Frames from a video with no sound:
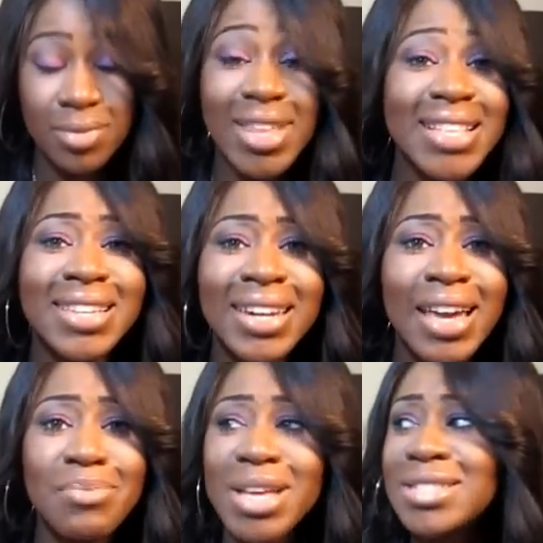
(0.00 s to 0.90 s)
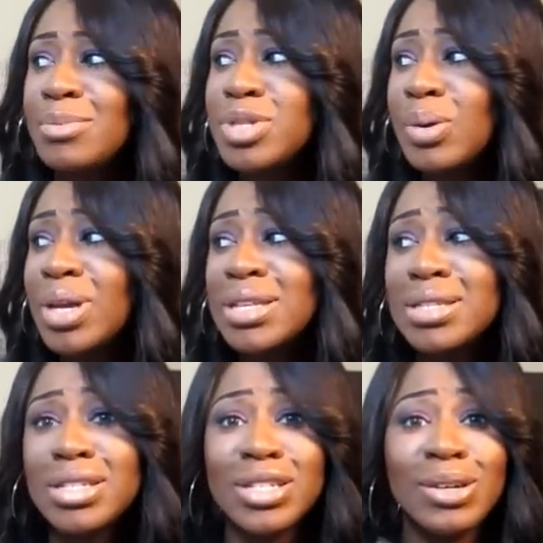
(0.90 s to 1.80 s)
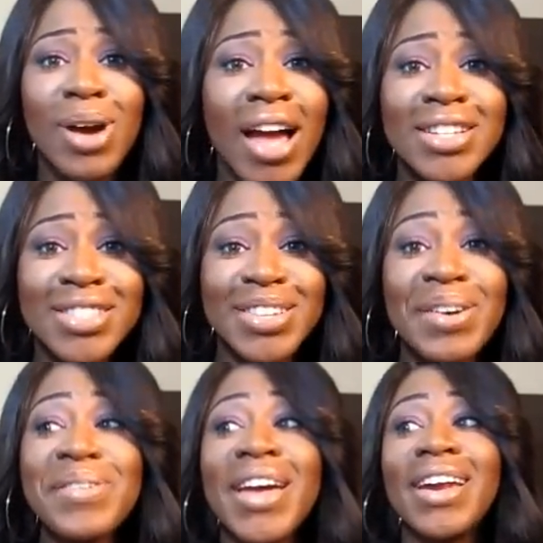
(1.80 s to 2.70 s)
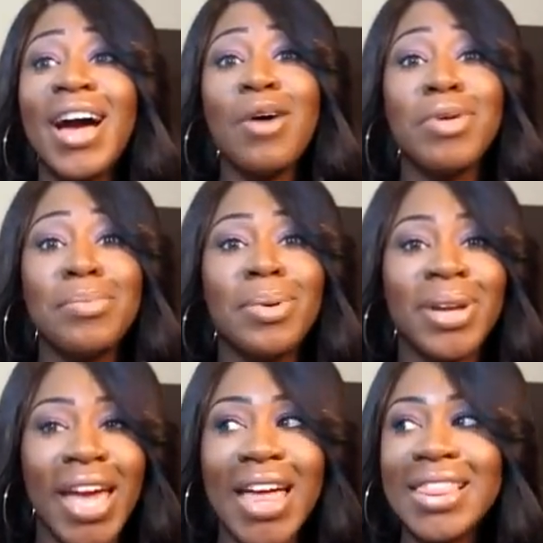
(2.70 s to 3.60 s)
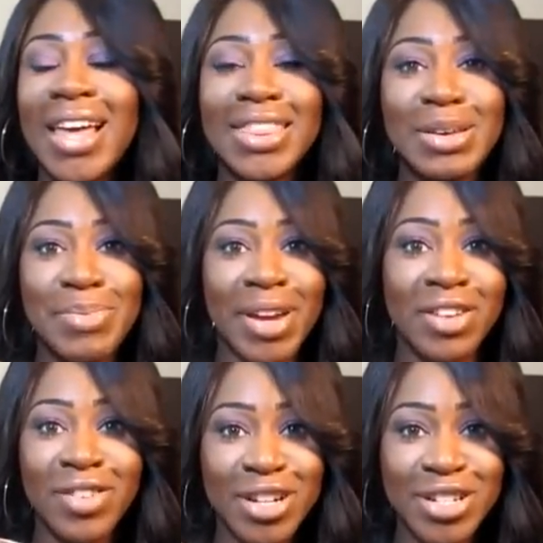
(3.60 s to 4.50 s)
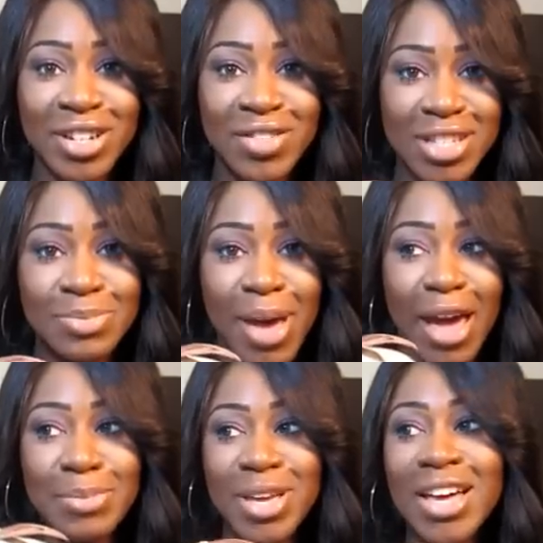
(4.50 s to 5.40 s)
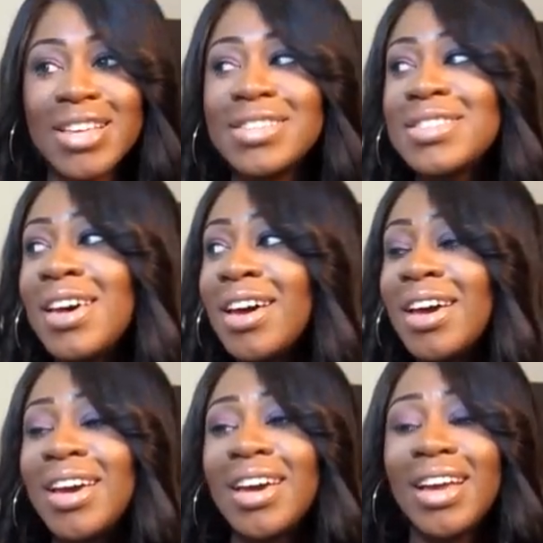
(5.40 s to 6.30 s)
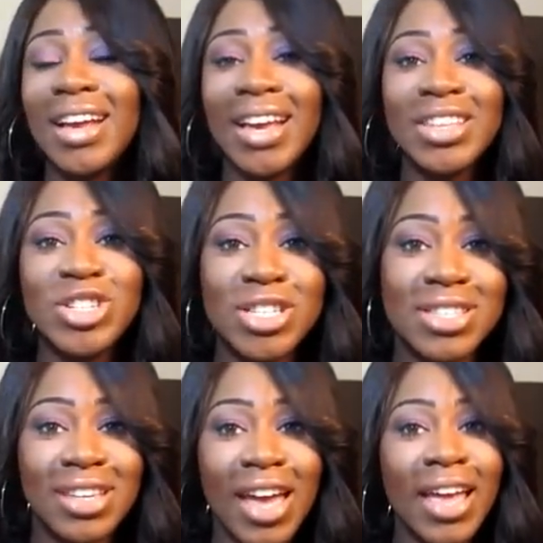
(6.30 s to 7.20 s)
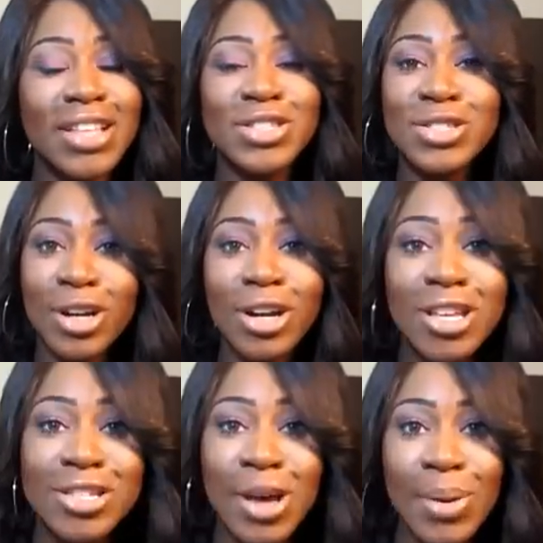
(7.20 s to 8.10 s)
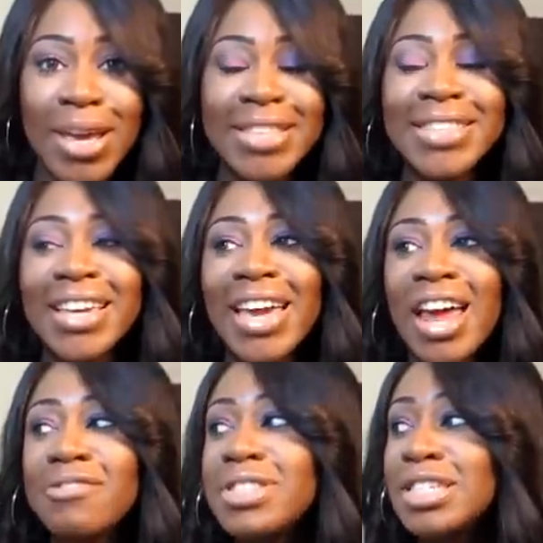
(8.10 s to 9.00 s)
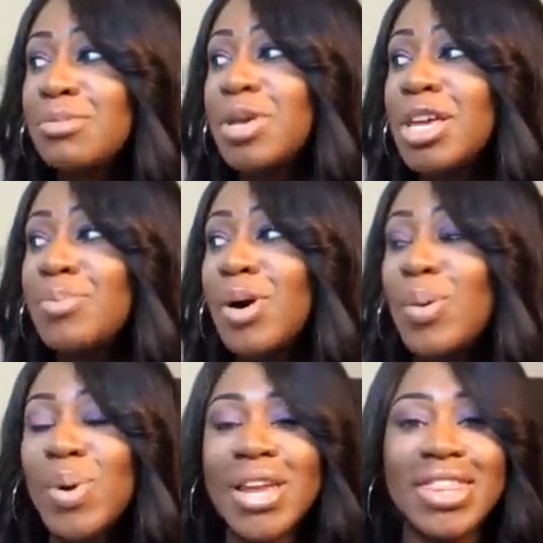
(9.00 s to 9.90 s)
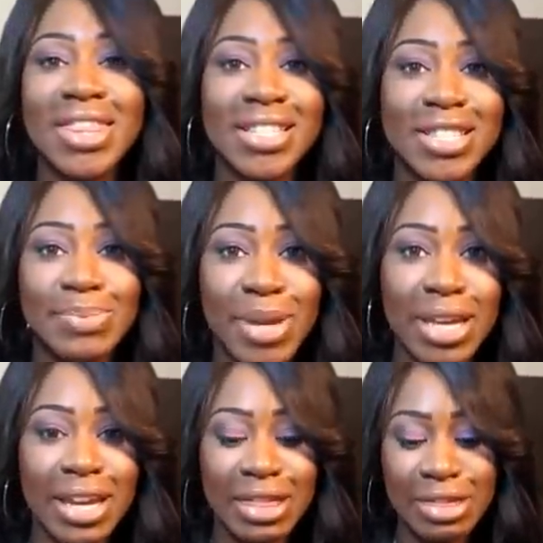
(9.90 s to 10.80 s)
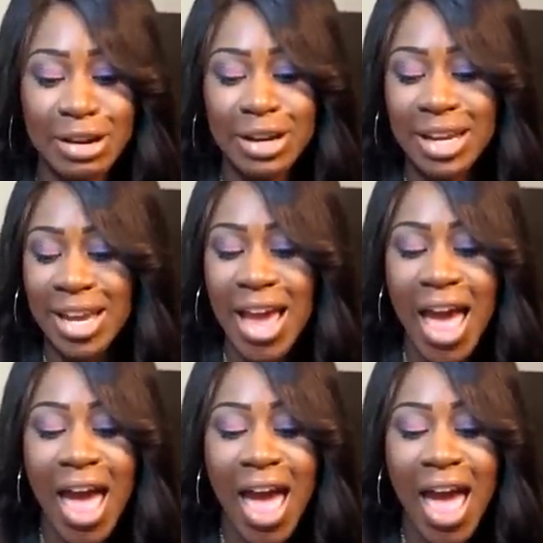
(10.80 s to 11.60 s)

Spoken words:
that's gonna get messed up so easily too. I just don't get how people get like the bigger version of this bag, because it just, it gets dirty so easily. And I've seen people with the Speedy 30